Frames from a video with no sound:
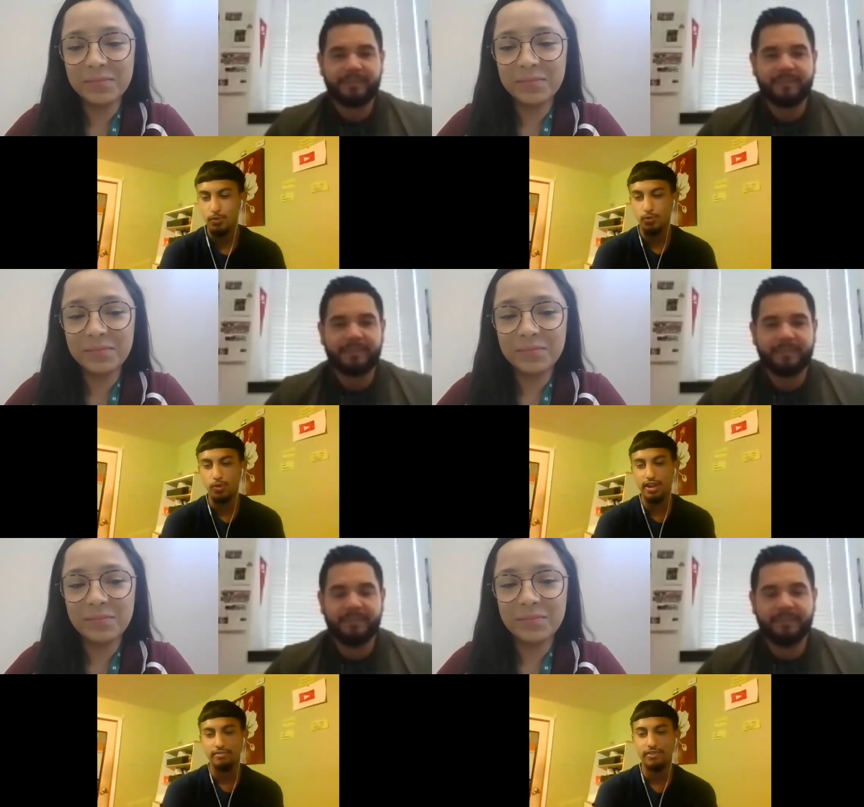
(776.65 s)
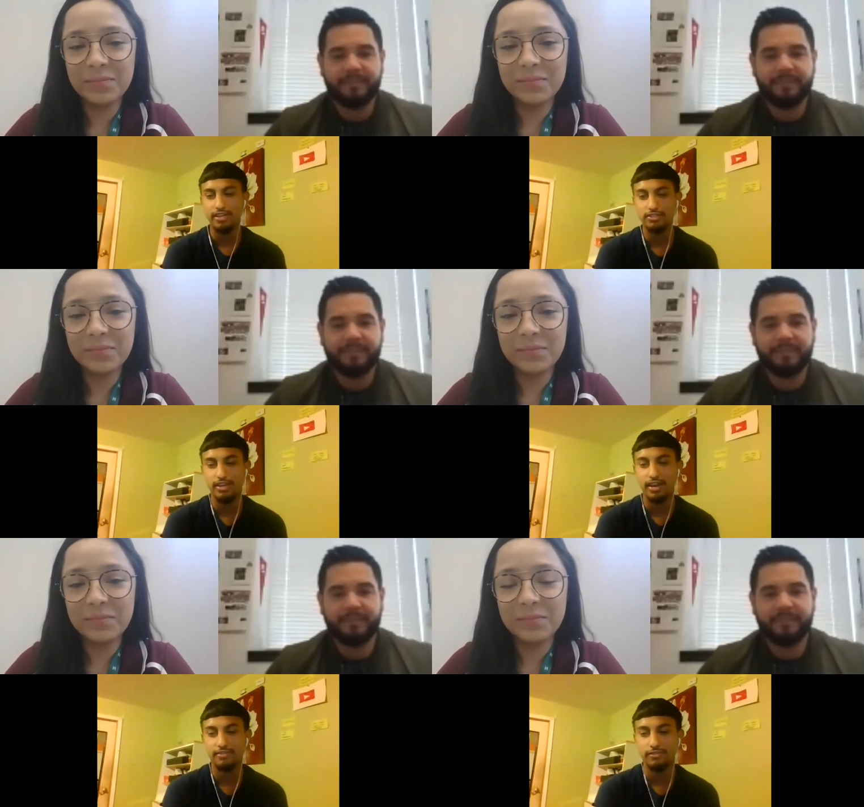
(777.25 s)
Speaker 1: What advice do
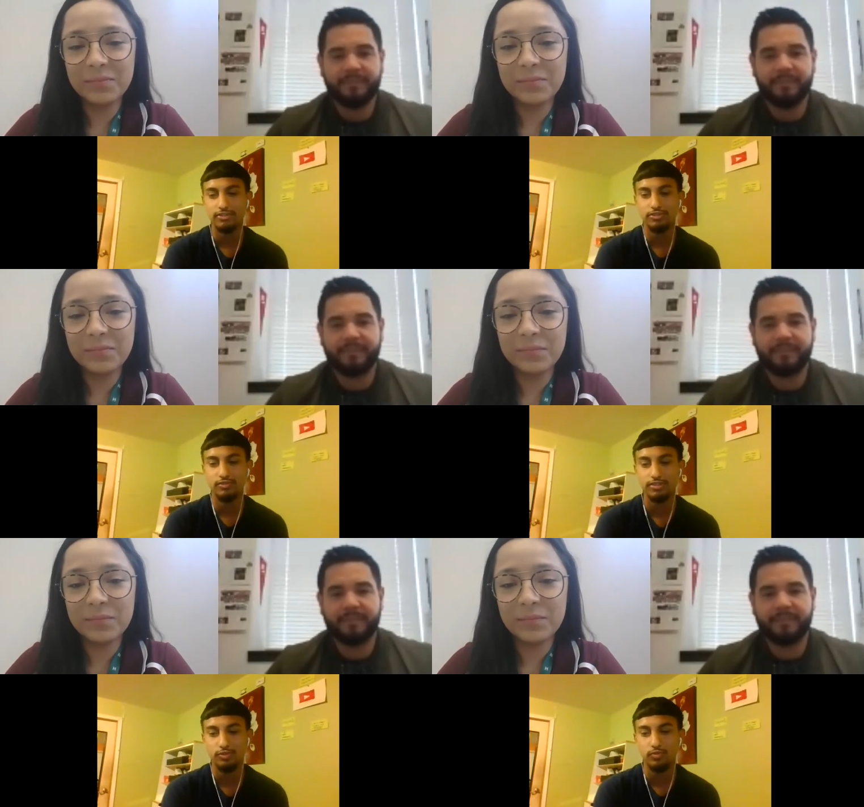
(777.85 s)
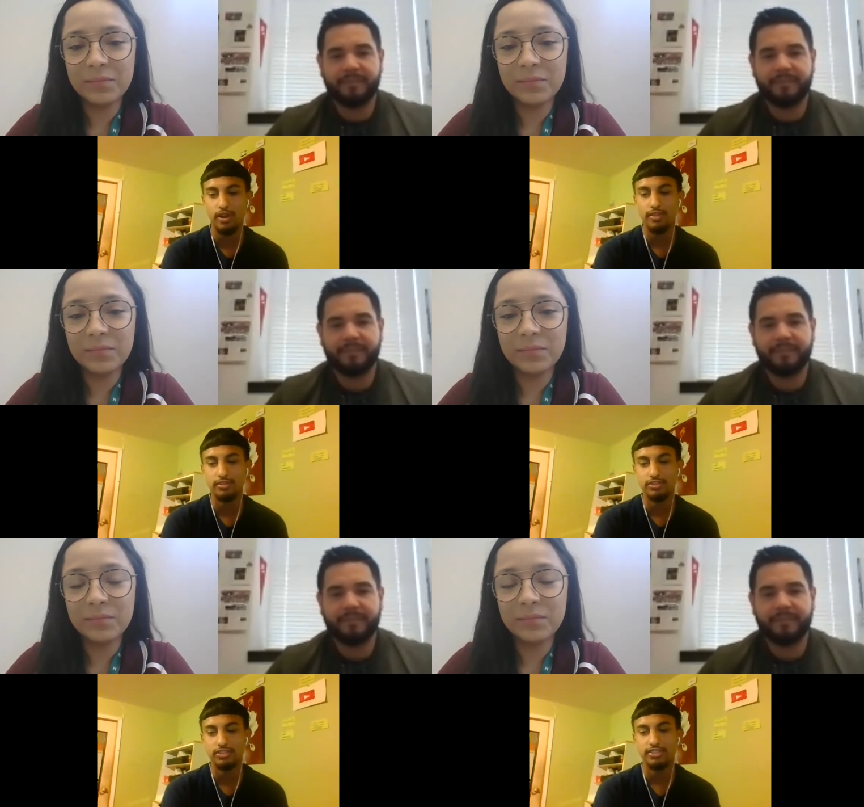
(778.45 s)
you have for students who
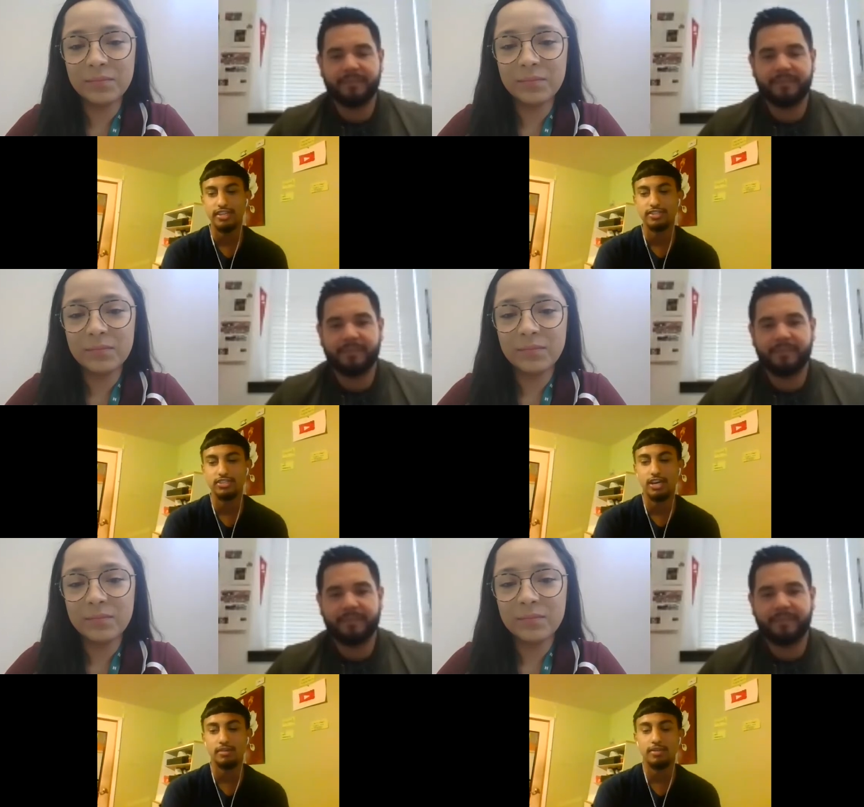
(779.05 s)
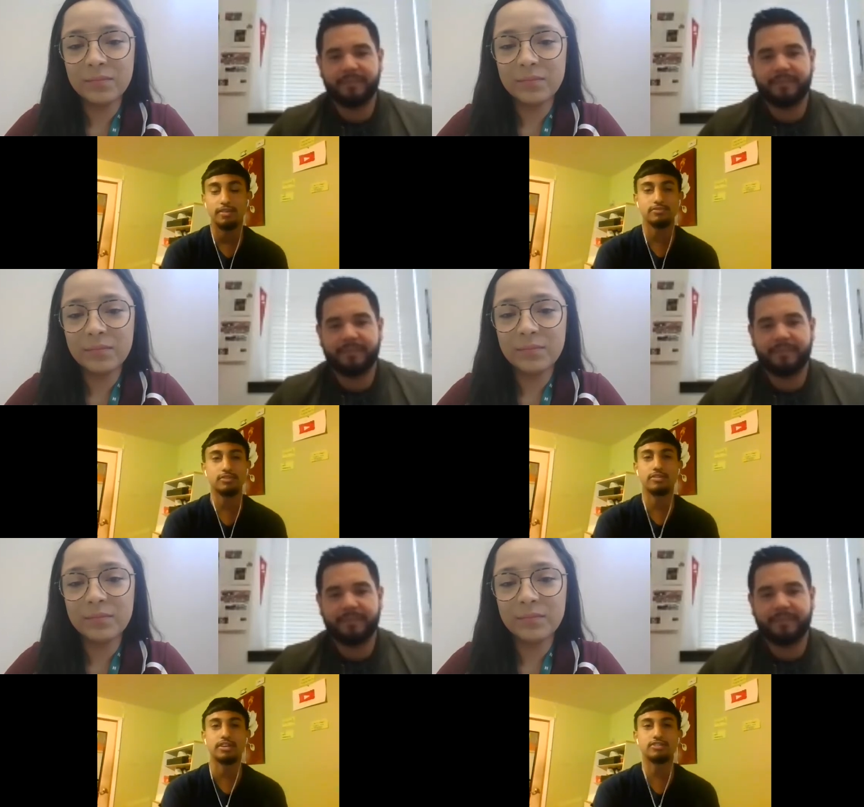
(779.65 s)
rather just get a job
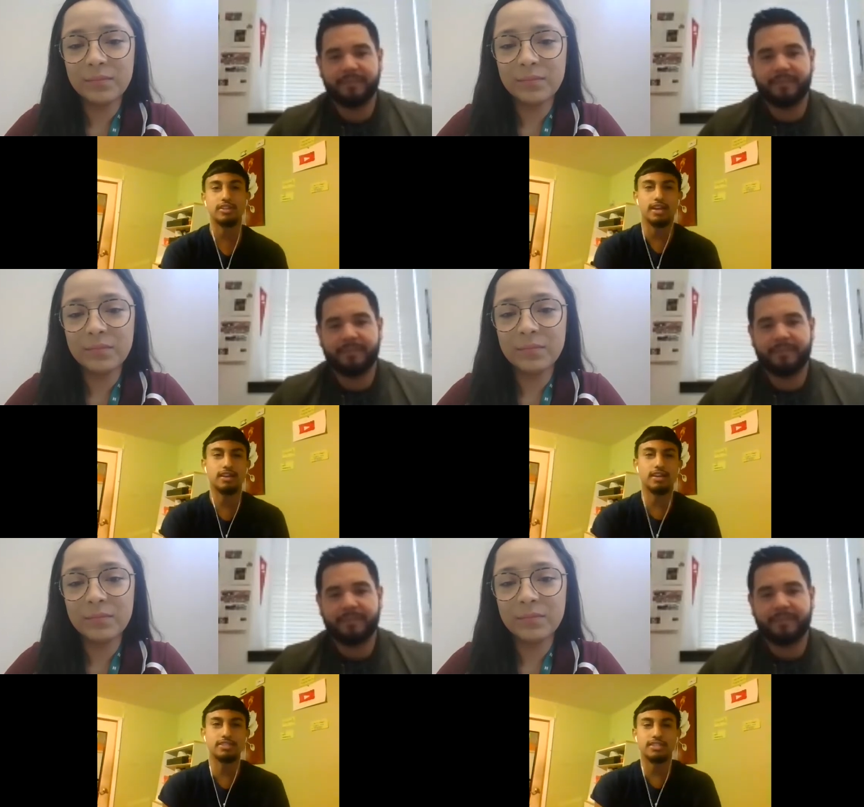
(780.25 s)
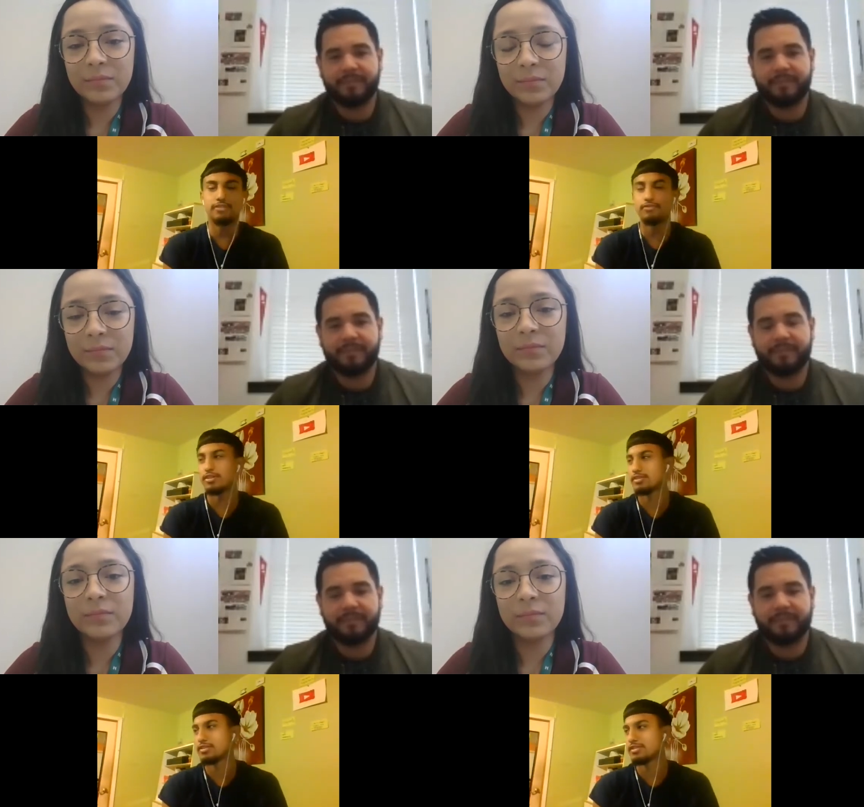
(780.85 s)
after graduate? Like let's say for
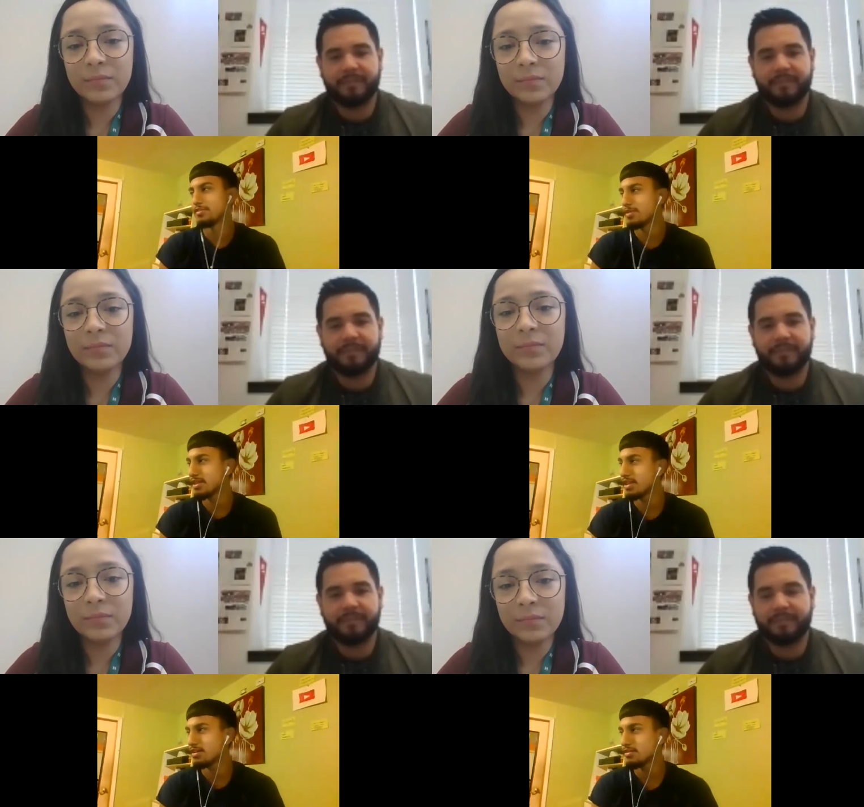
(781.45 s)
instance, somebody that